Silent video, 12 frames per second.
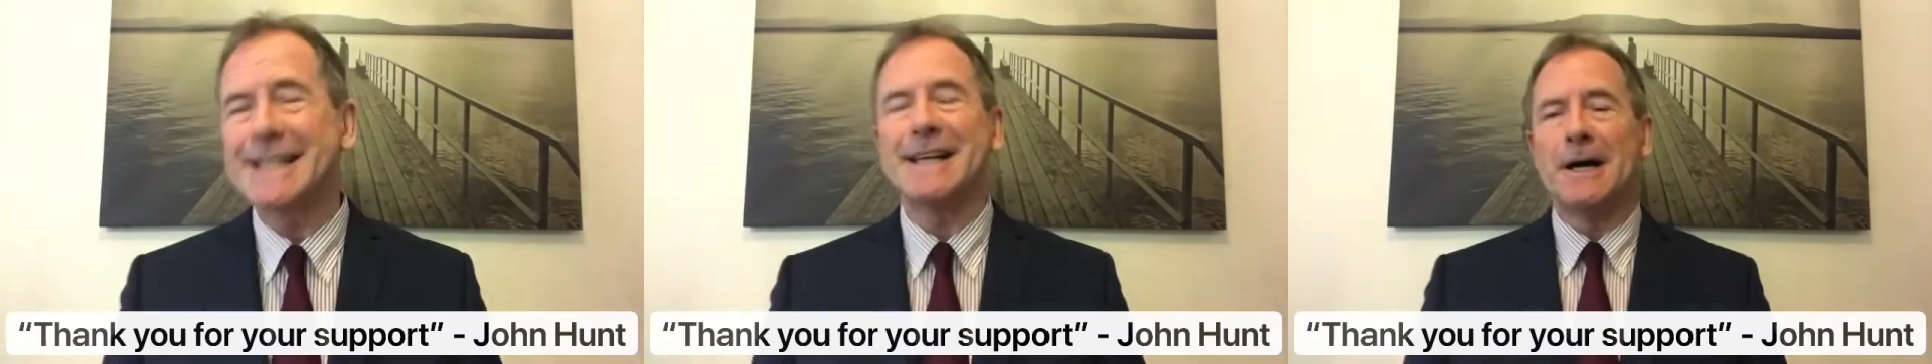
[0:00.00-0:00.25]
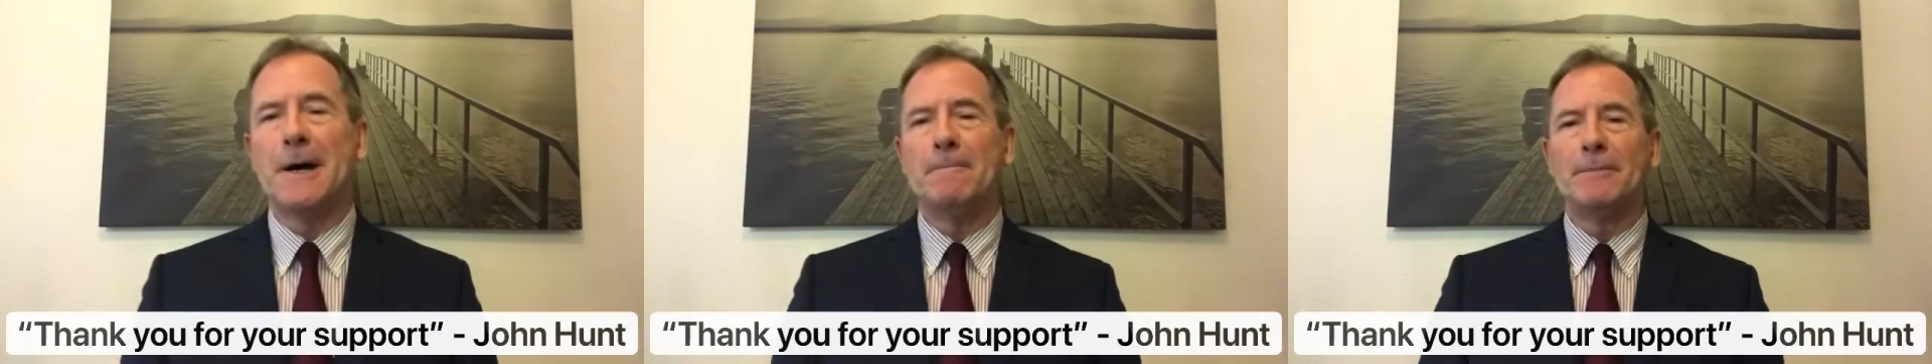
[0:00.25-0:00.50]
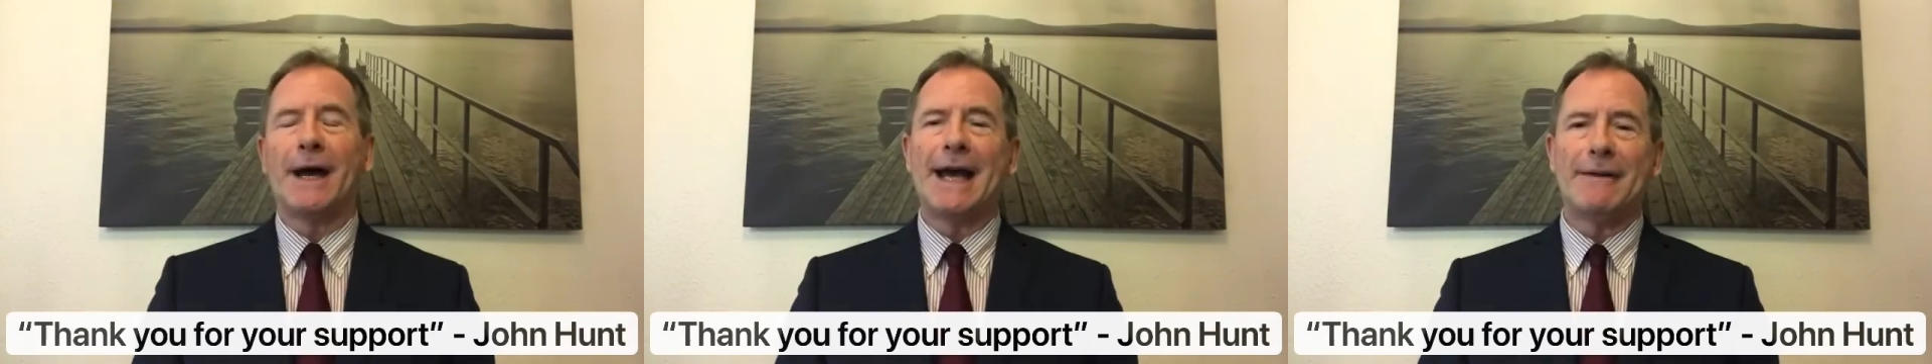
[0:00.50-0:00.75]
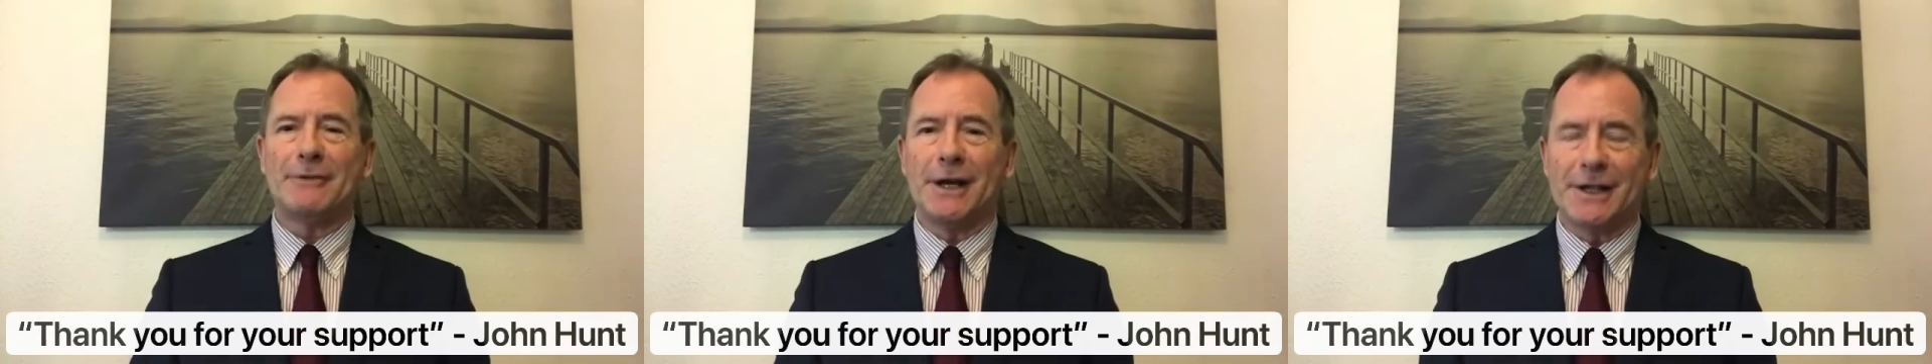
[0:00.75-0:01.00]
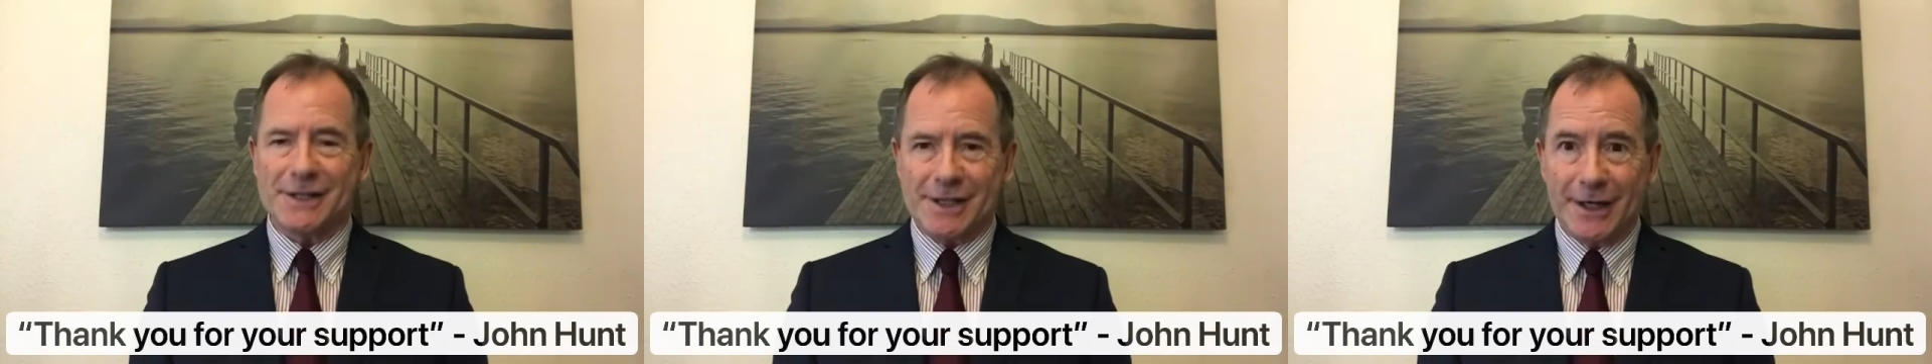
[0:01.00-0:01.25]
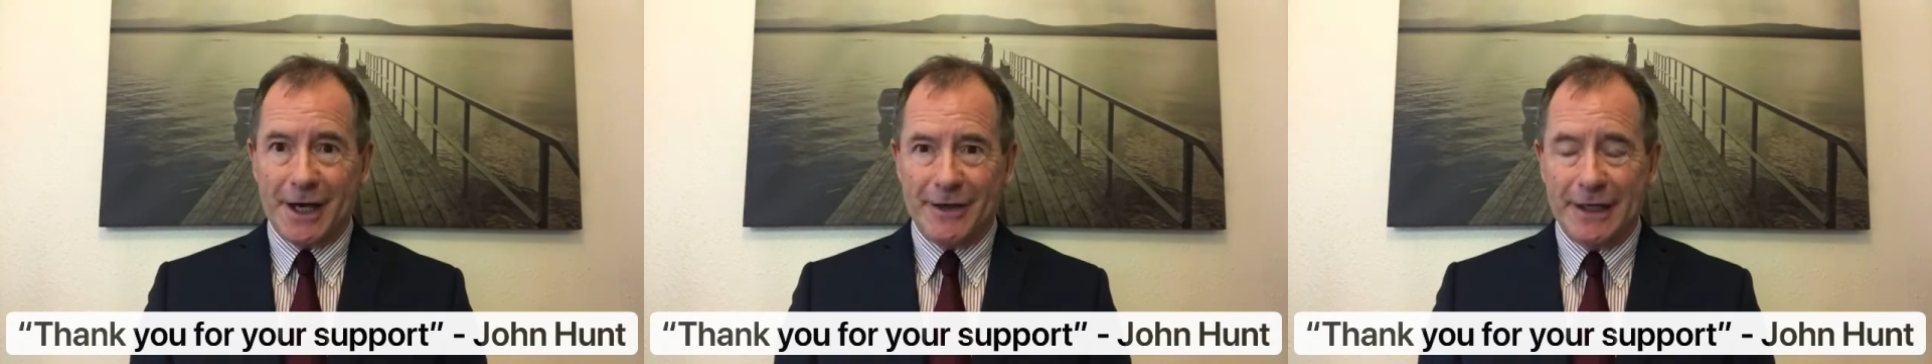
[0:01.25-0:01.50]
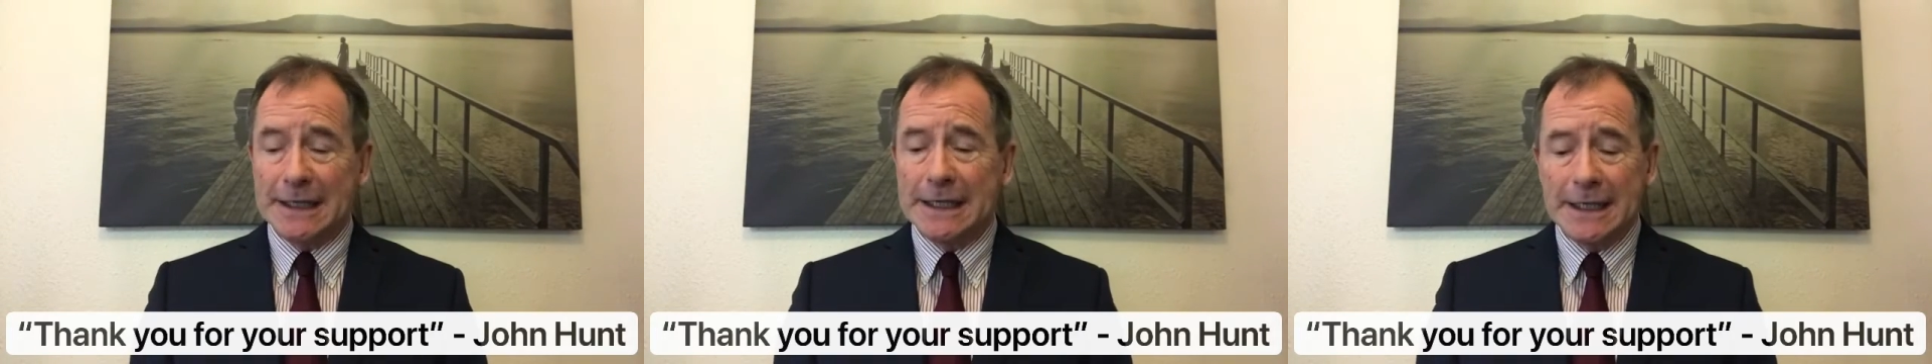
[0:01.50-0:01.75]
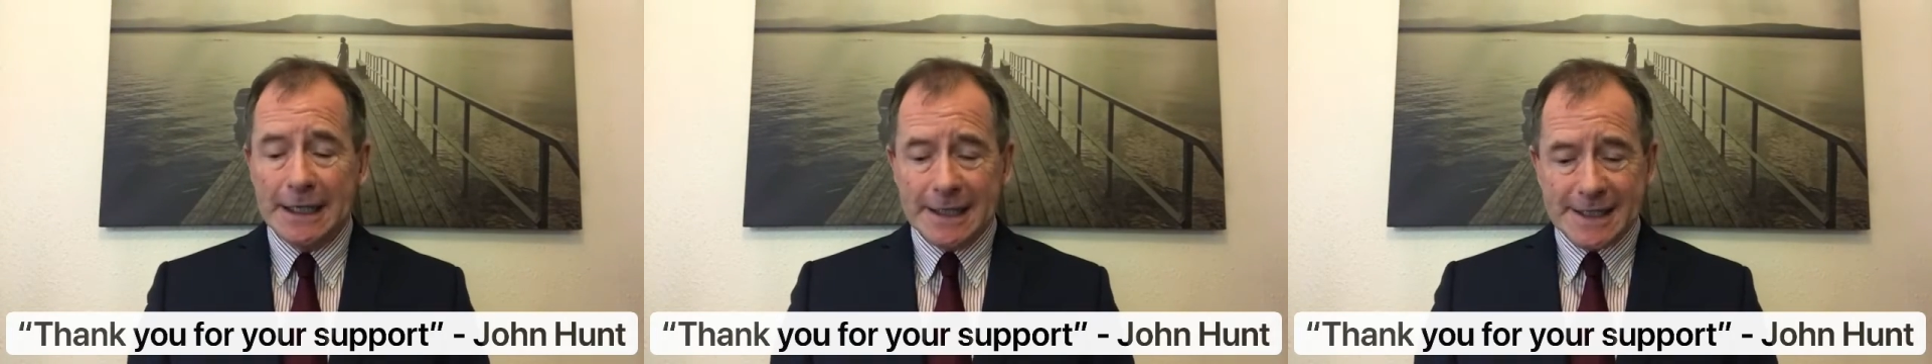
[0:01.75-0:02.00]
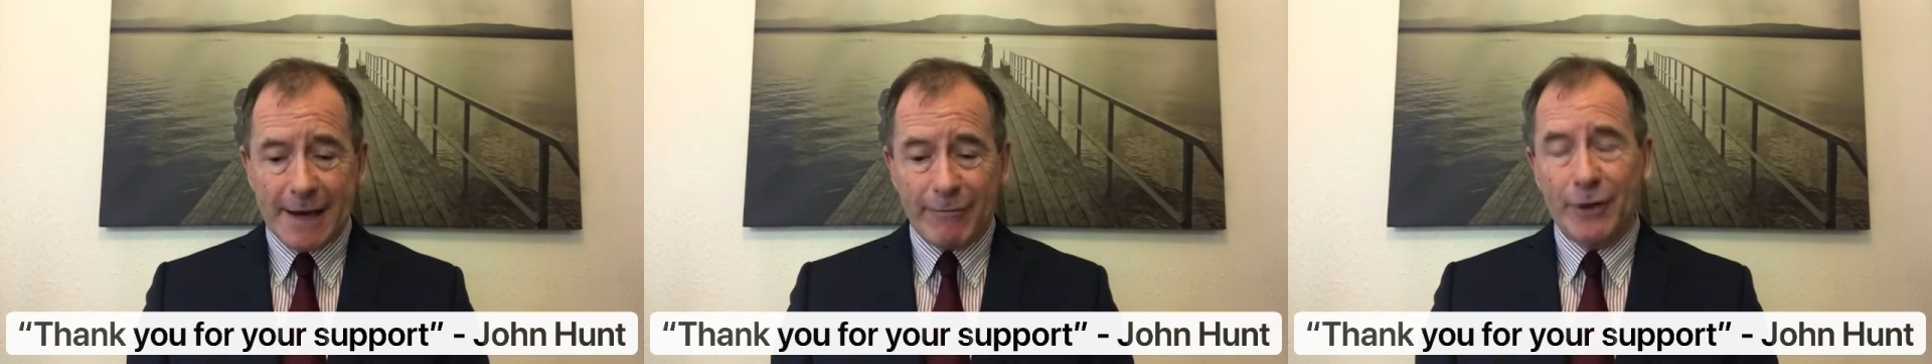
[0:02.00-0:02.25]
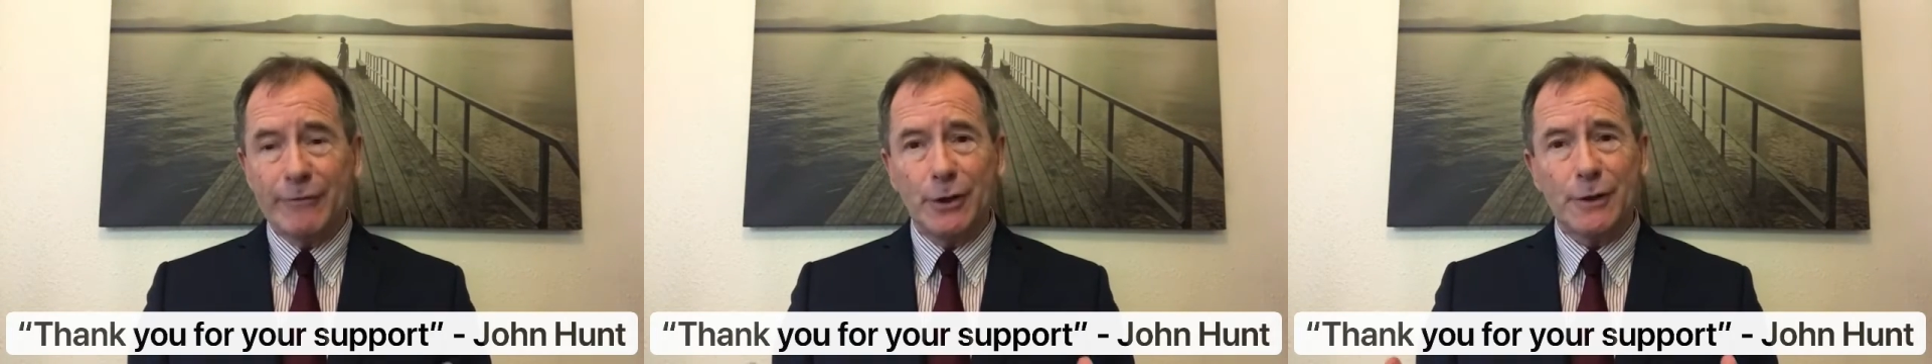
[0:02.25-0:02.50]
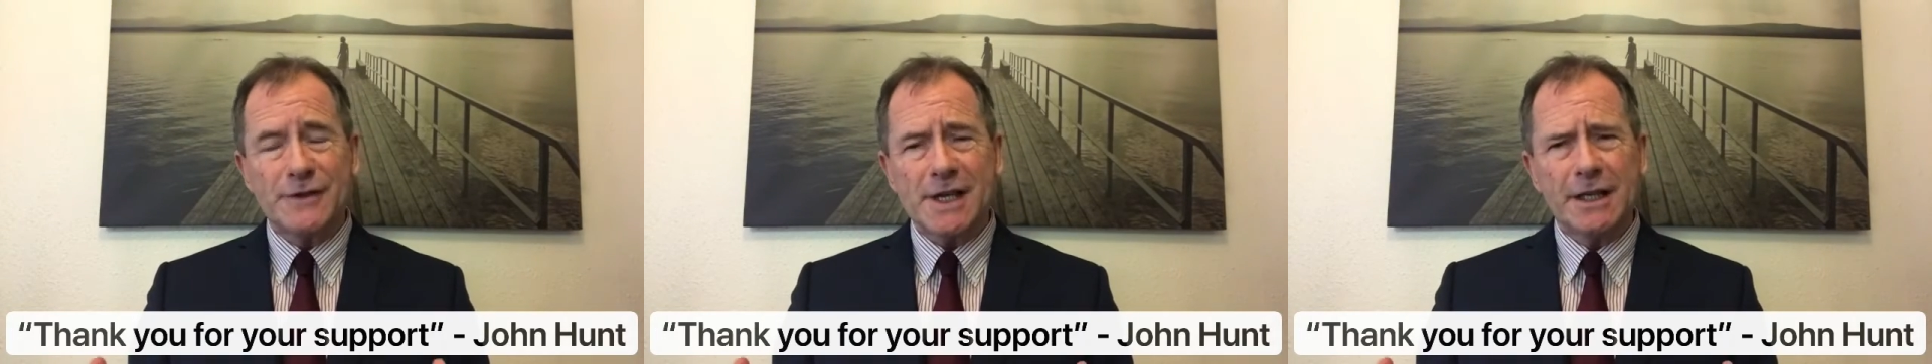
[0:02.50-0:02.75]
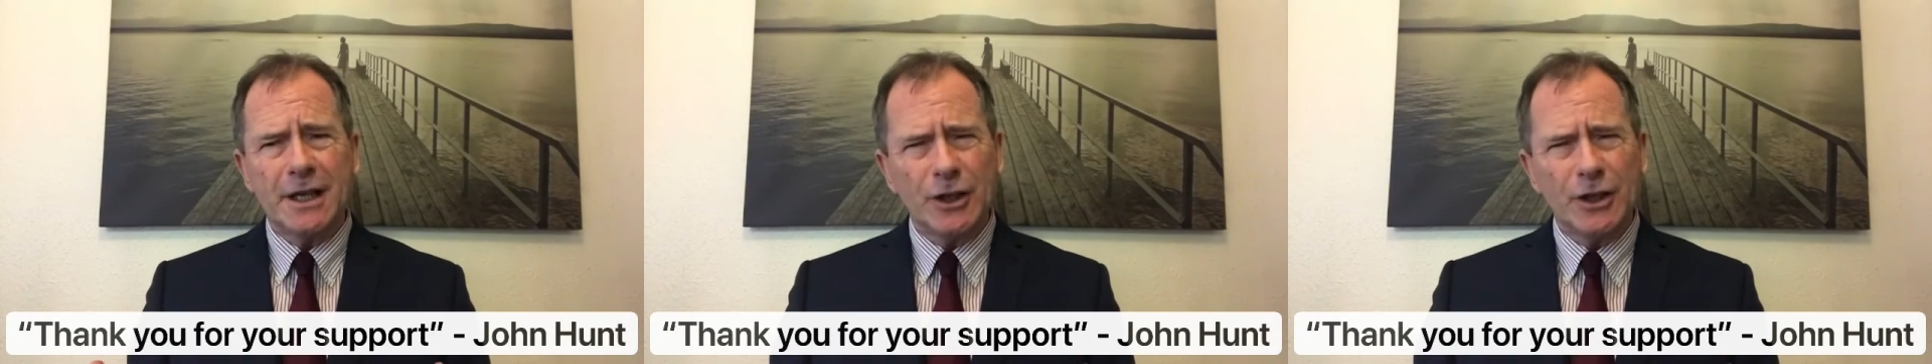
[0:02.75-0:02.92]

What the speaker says: answered either. Several of you have said